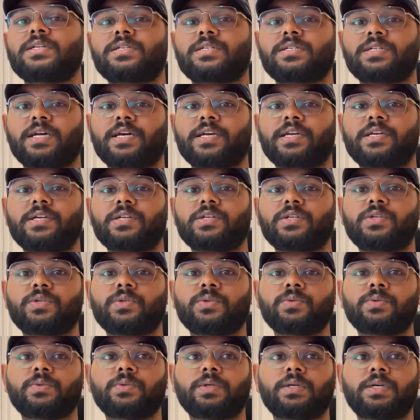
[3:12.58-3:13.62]
trying
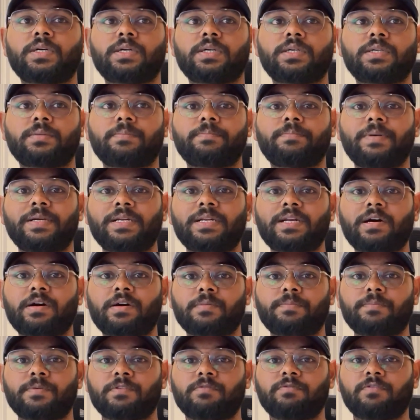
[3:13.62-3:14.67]
to build
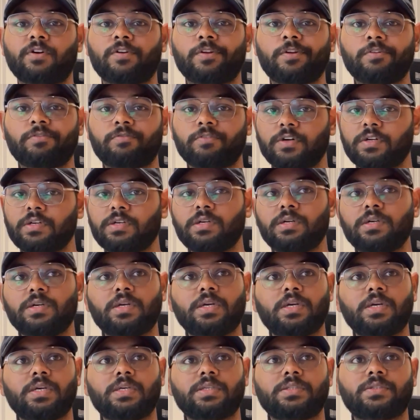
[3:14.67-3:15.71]
our portfolio for.
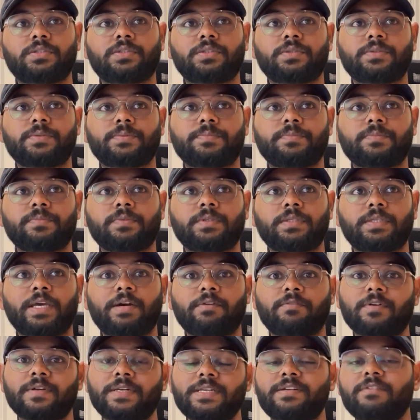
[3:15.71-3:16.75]
So yeah,
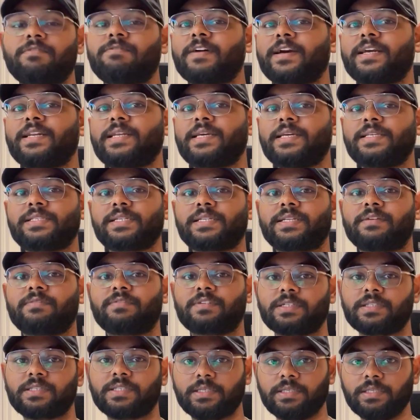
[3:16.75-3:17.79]
we'll define each and
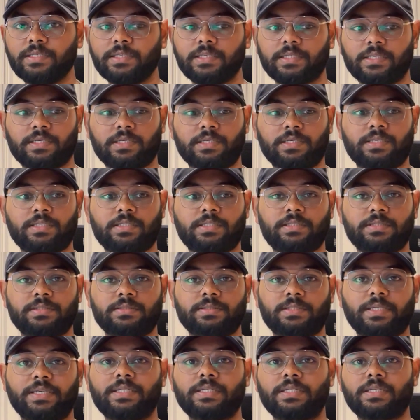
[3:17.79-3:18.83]
everything
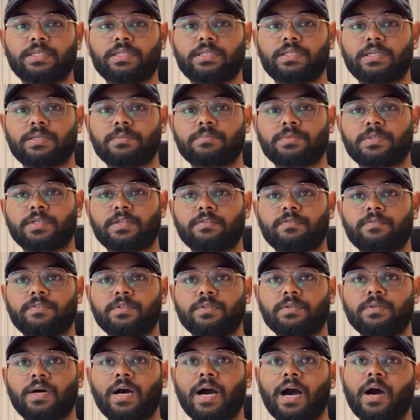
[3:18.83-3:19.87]
in terms of
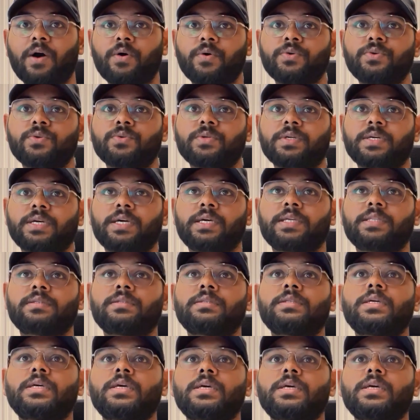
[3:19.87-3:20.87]
how you can